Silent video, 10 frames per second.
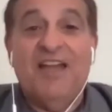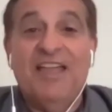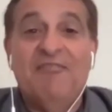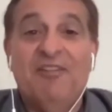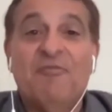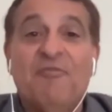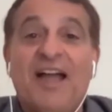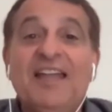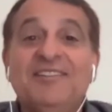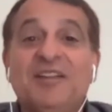I ever
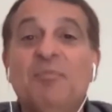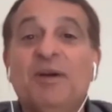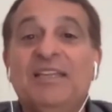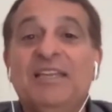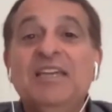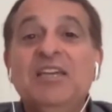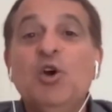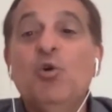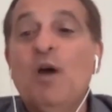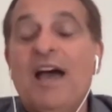find somebody
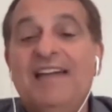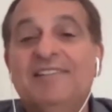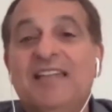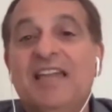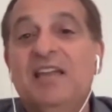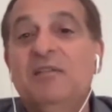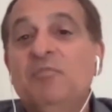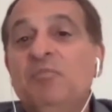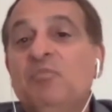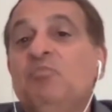who has
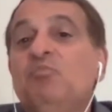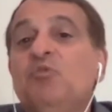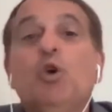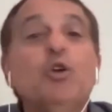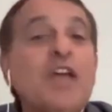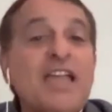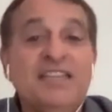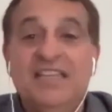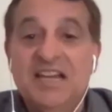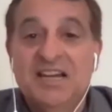good
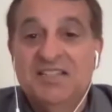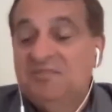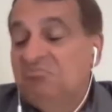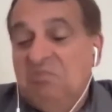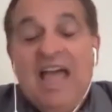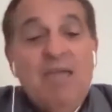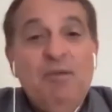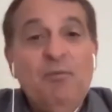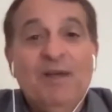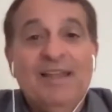ideas, I'd
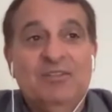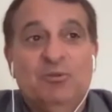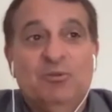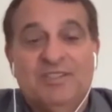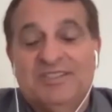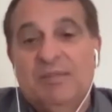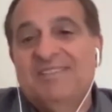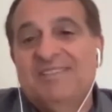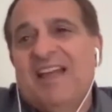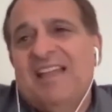be willing to step
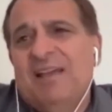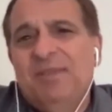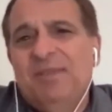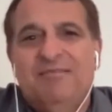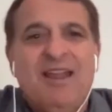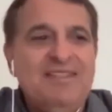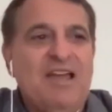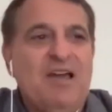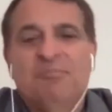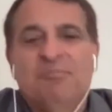aside. I mean, right
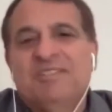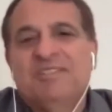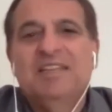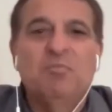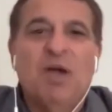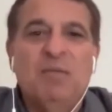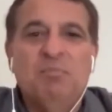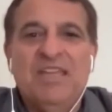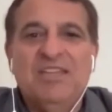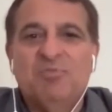now I'm sitting in my
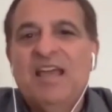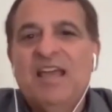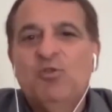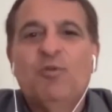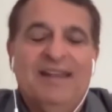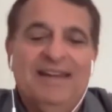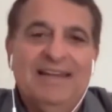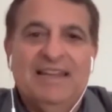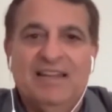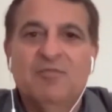basement. I do very
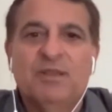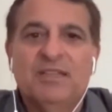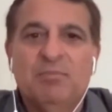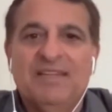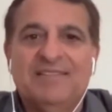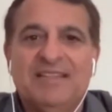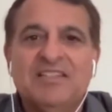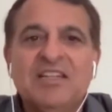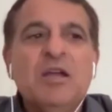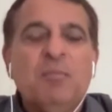little with the business,
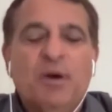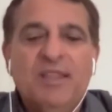but